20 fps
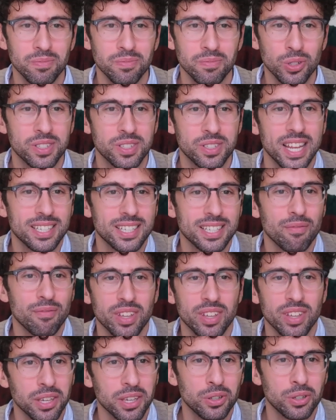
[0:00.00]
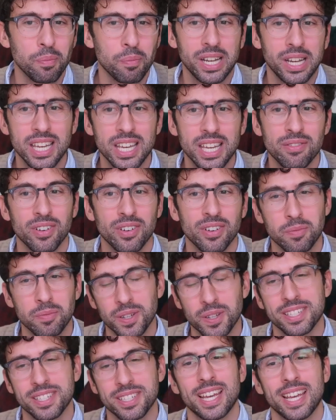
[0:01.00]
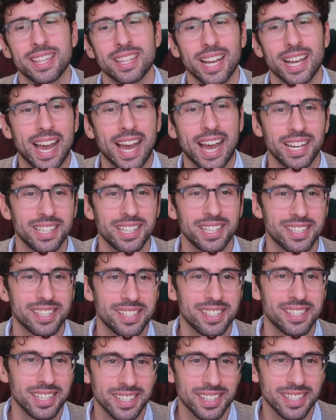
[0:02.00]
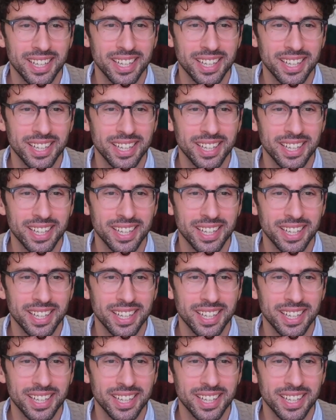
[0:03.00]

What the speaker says: say something that you don't believe. I'm just saying that kindness isn't